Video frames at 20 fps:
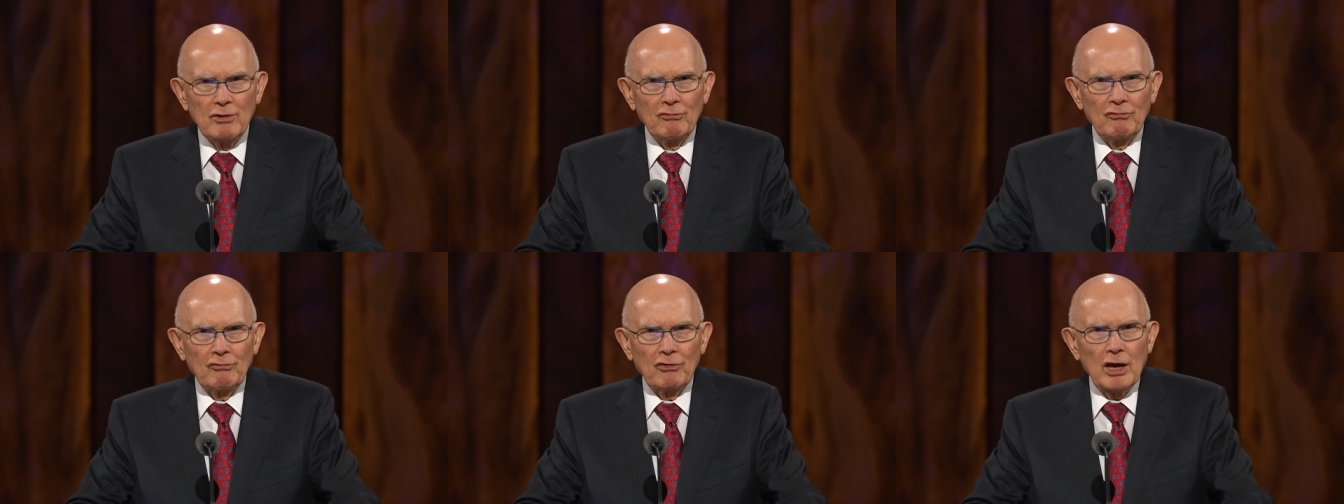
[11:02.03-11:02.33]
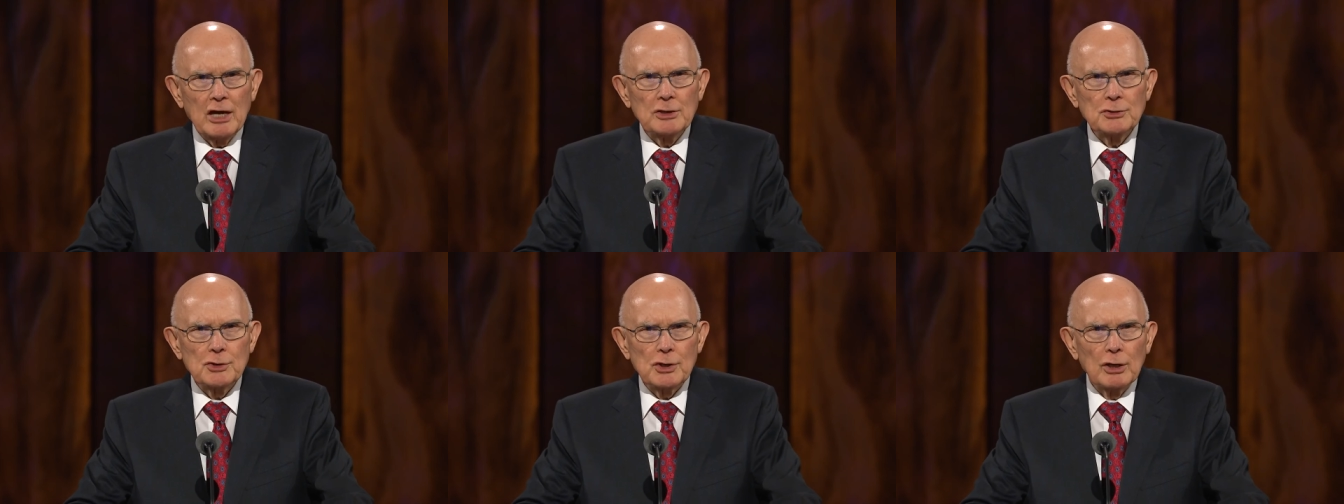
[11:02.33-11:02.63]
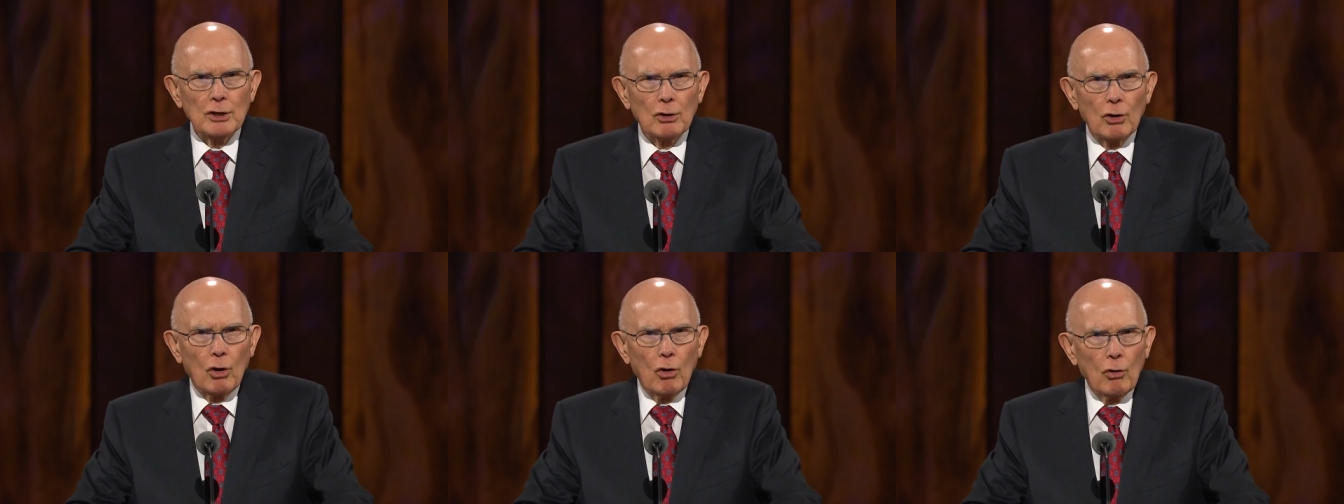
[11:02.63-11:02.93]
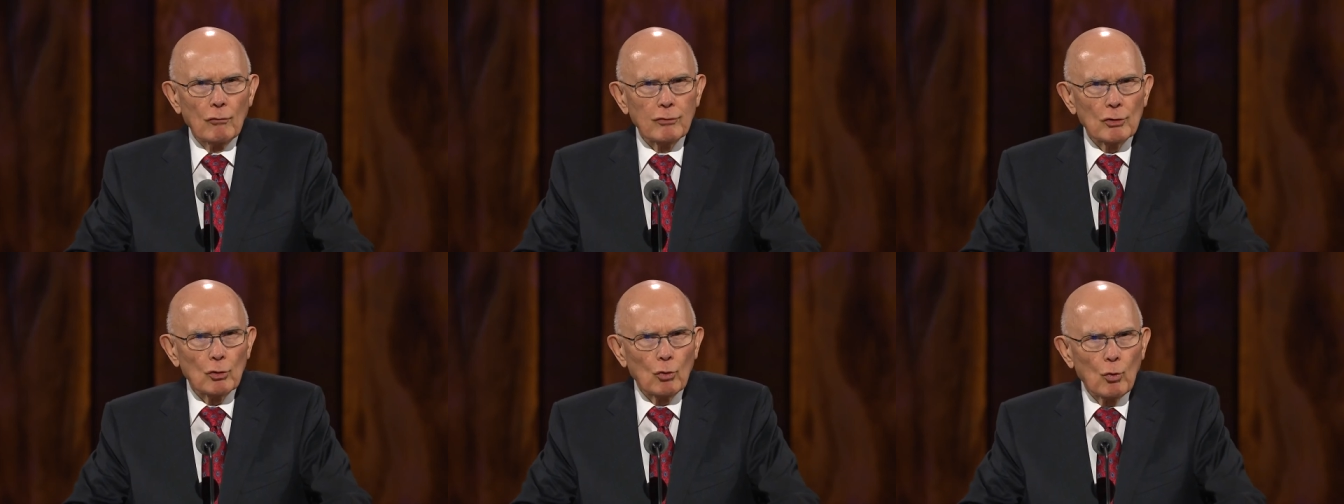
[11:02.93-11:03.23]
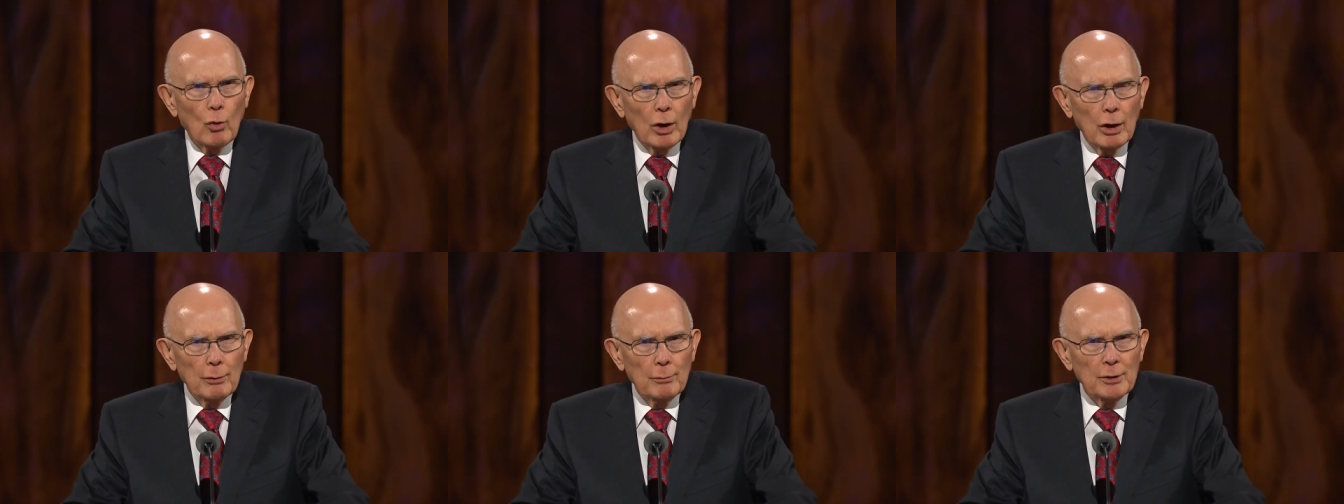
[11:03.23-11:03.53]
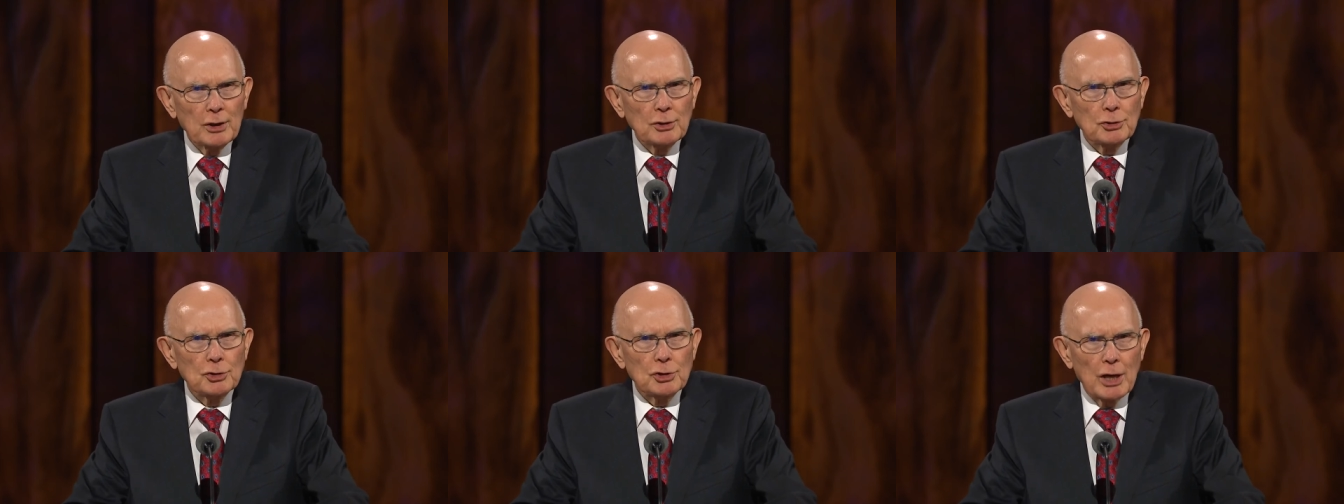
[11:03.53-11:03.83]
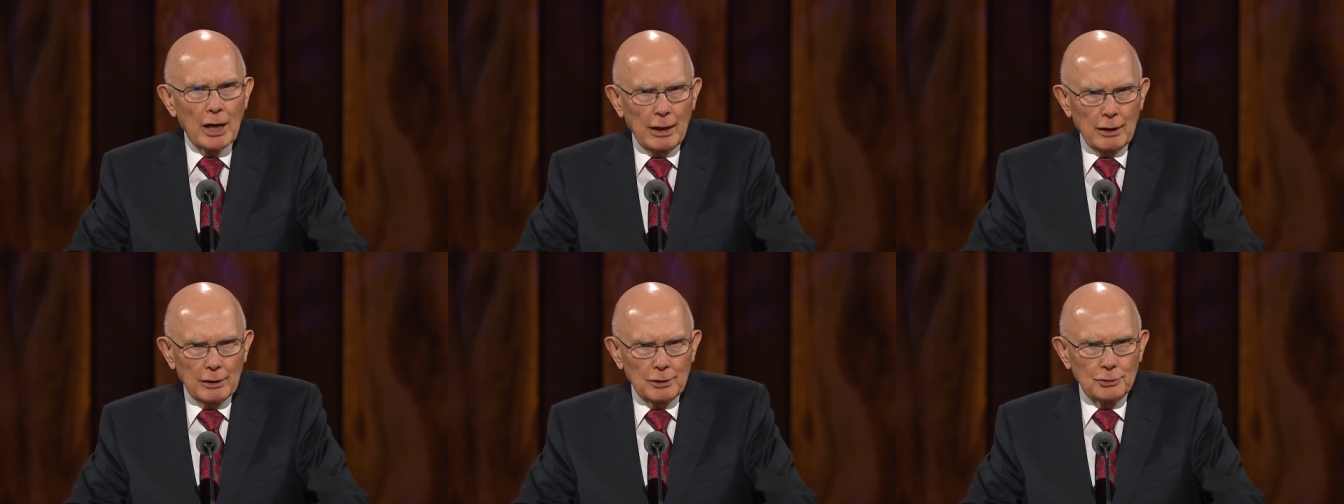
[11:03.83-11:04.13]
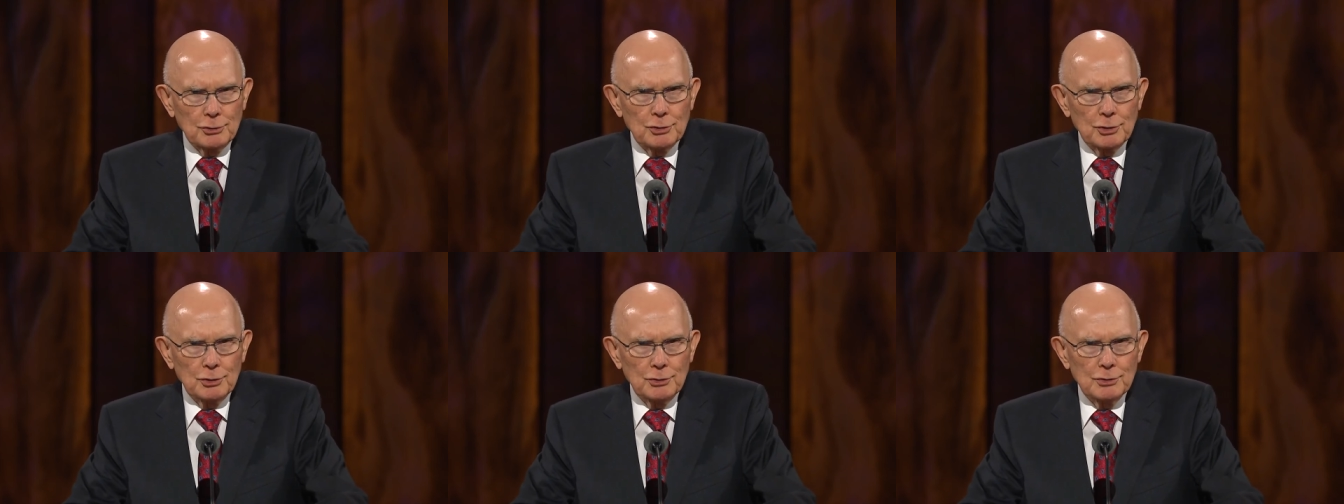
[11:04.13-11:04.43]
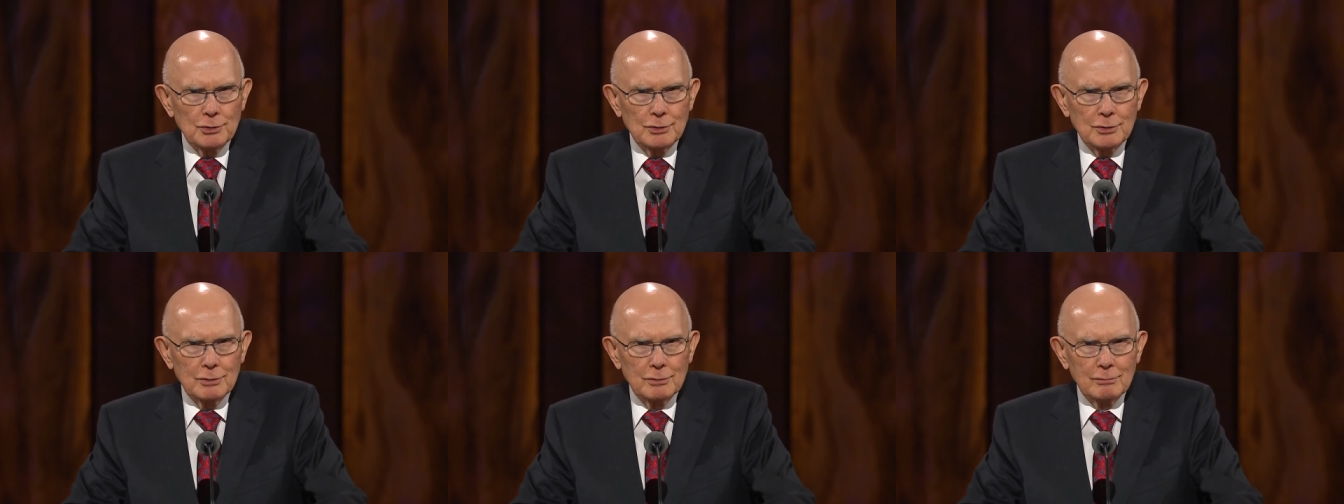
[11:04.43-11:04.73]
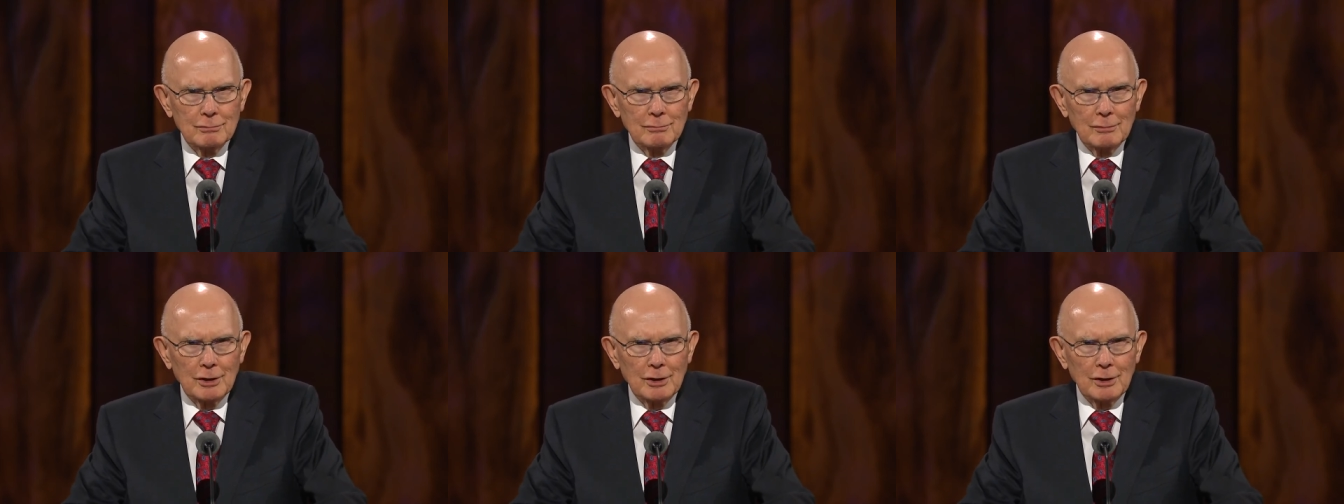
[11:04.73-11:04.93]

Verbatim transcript: facing overwhelming challenges,